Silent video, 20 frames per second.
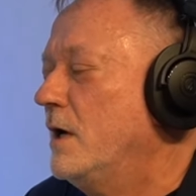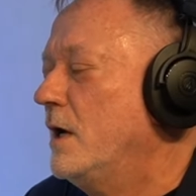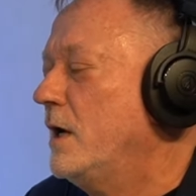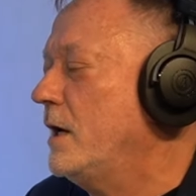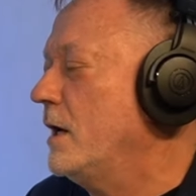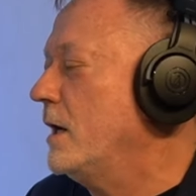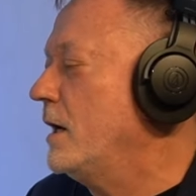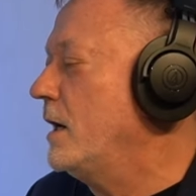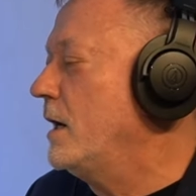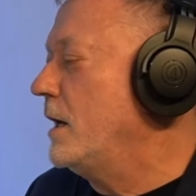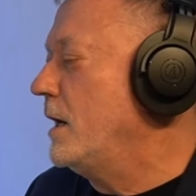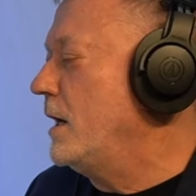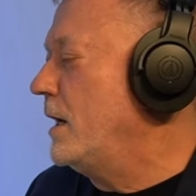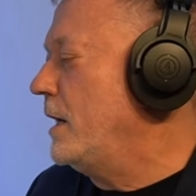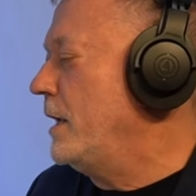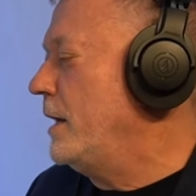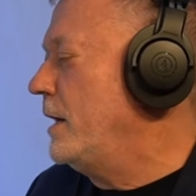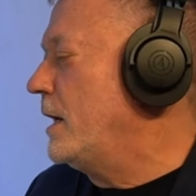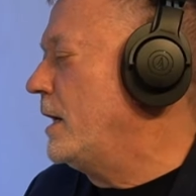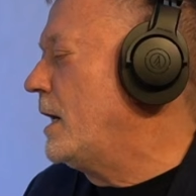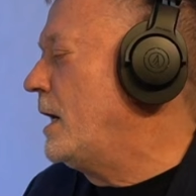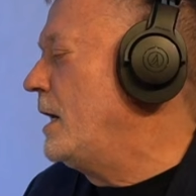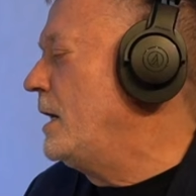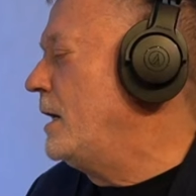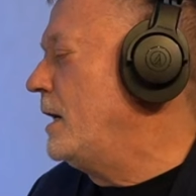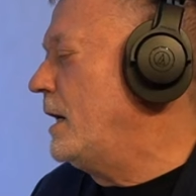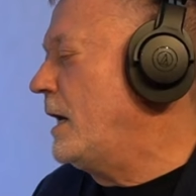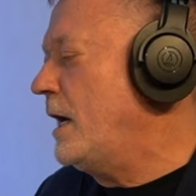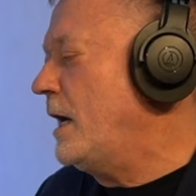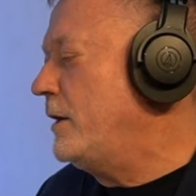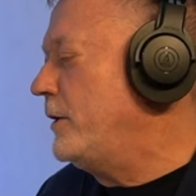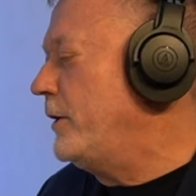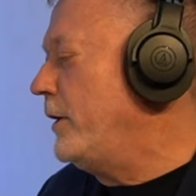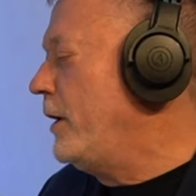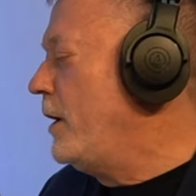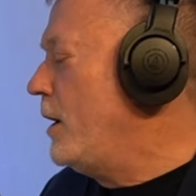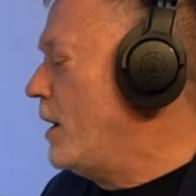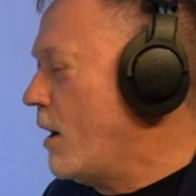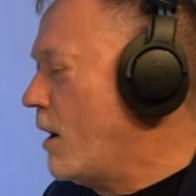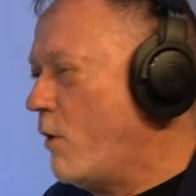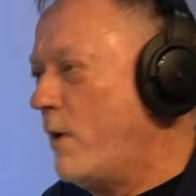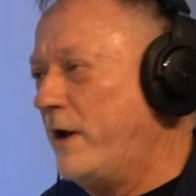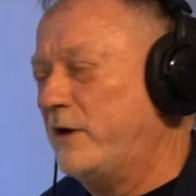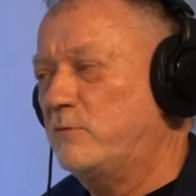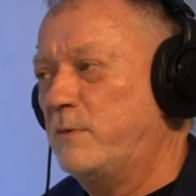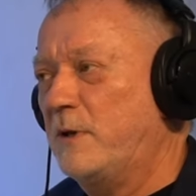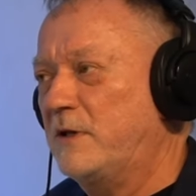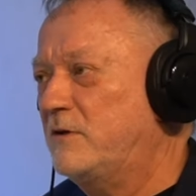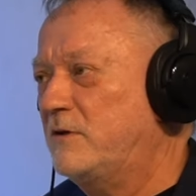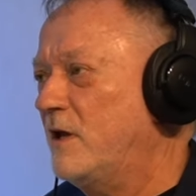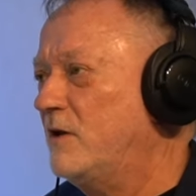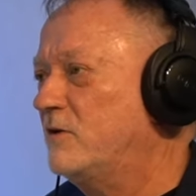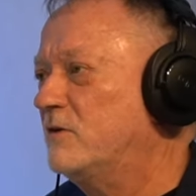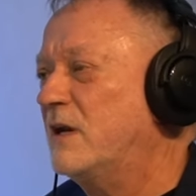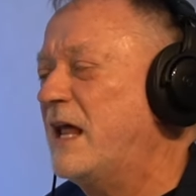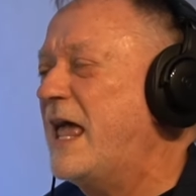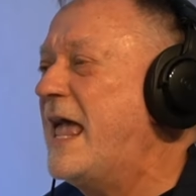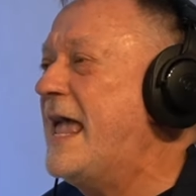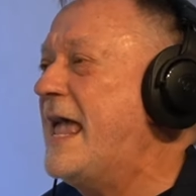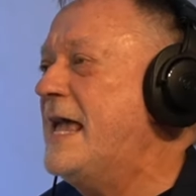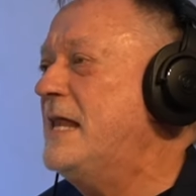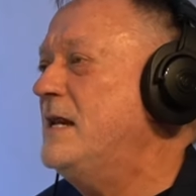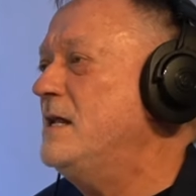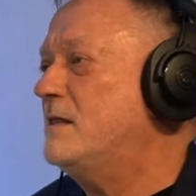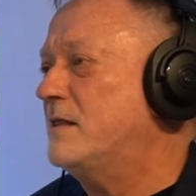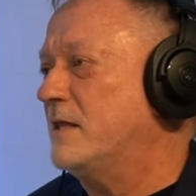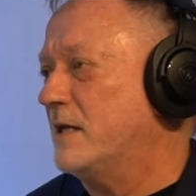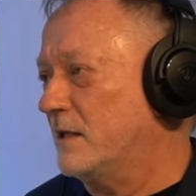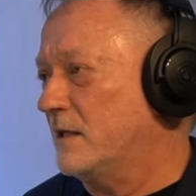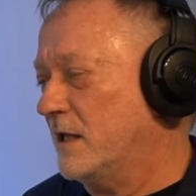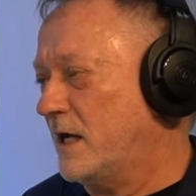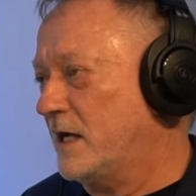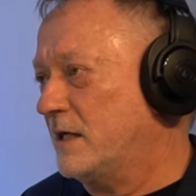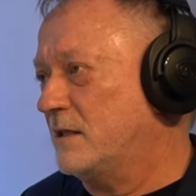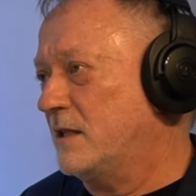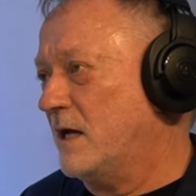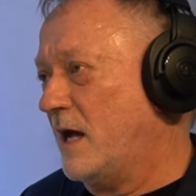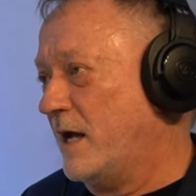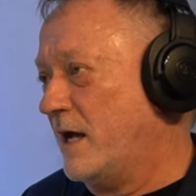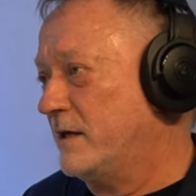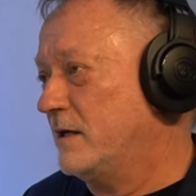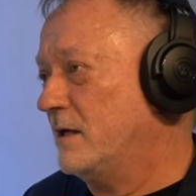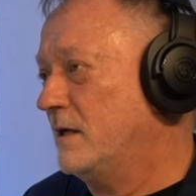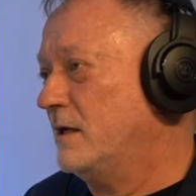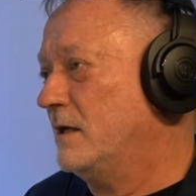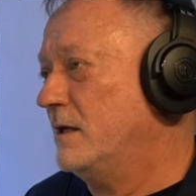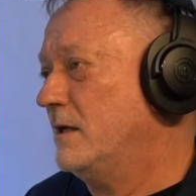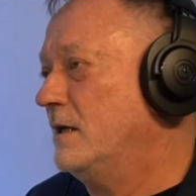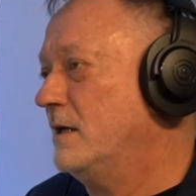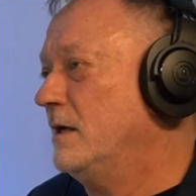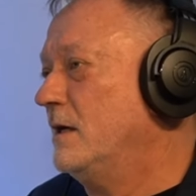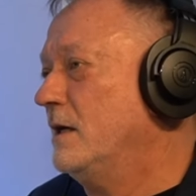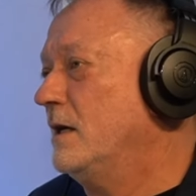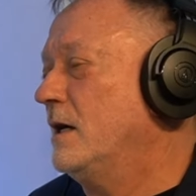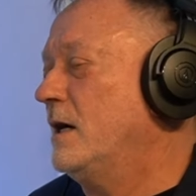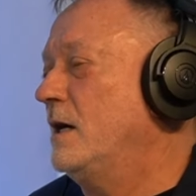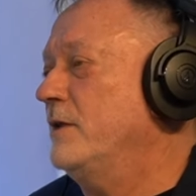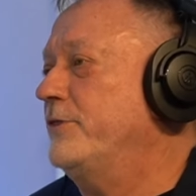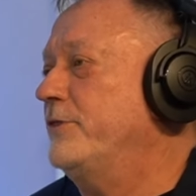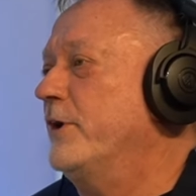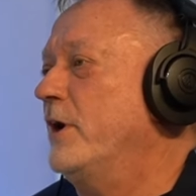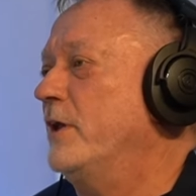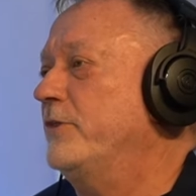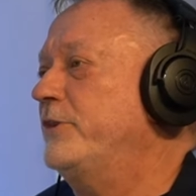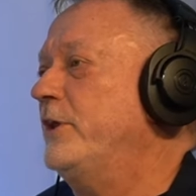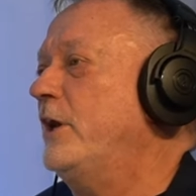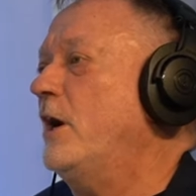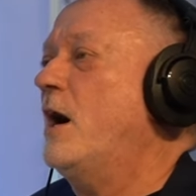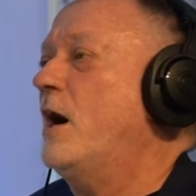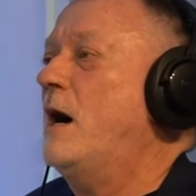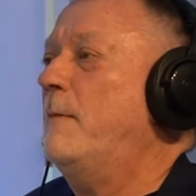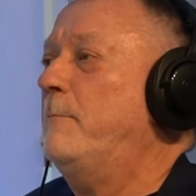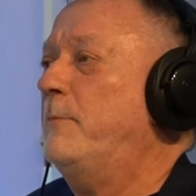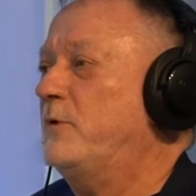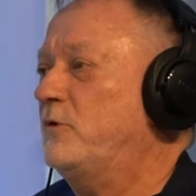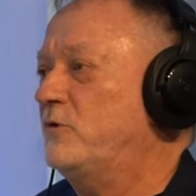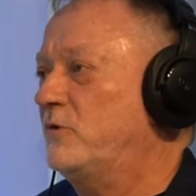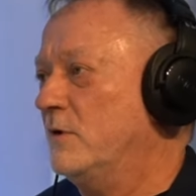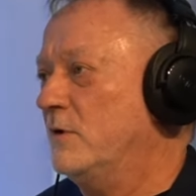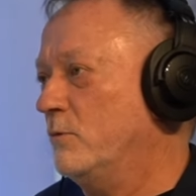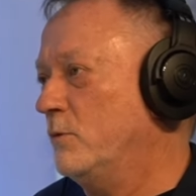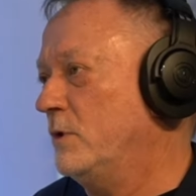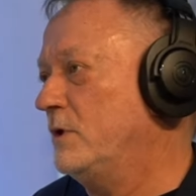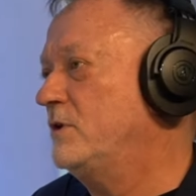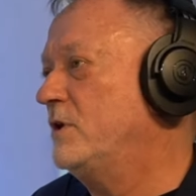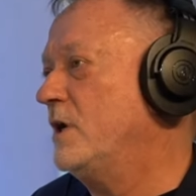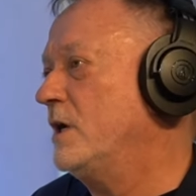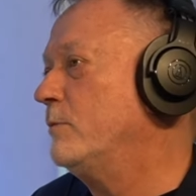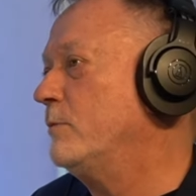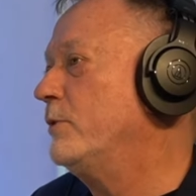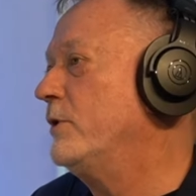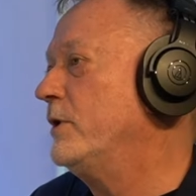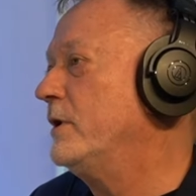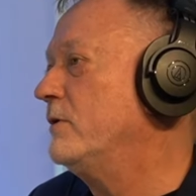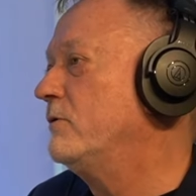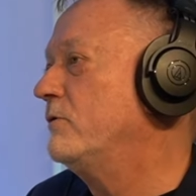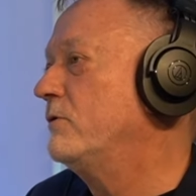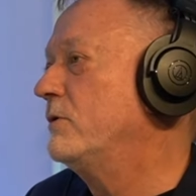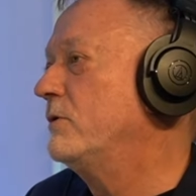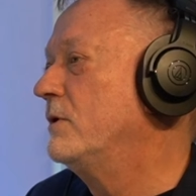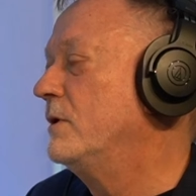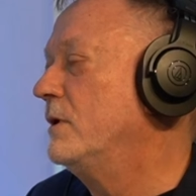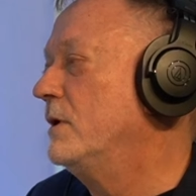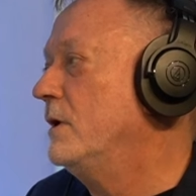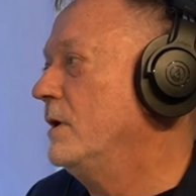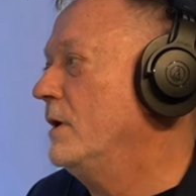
And and I had no expectation of anything like that I thought the opposite would take place.